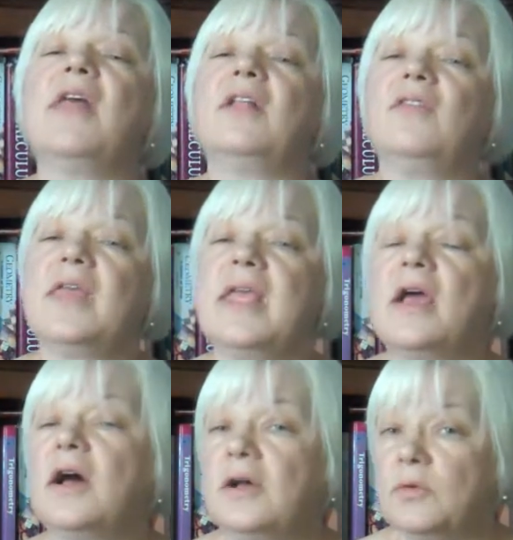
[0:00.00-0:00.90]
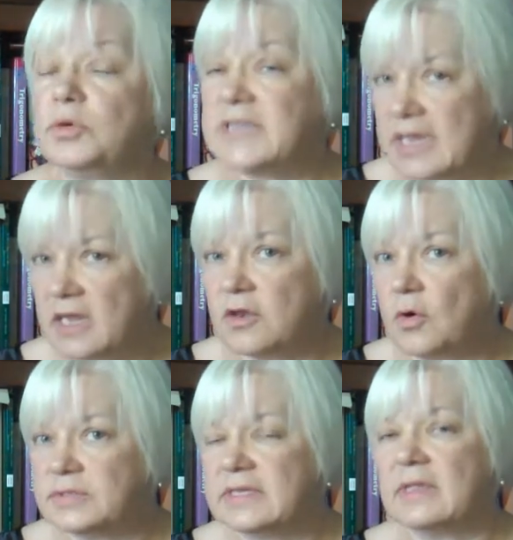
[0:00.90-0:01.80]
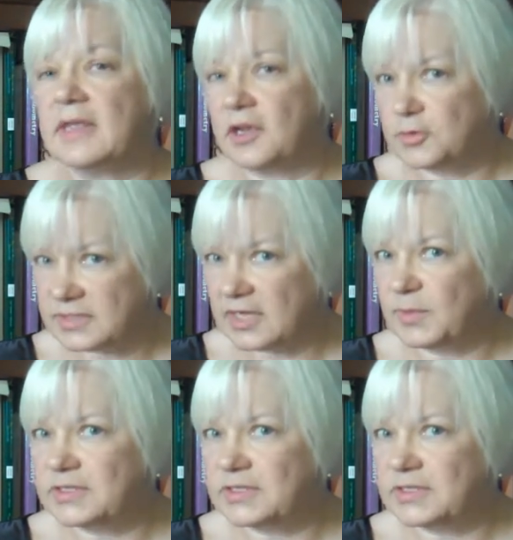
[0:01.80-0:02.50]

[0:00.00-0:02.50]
that they were taking notes and that they understand the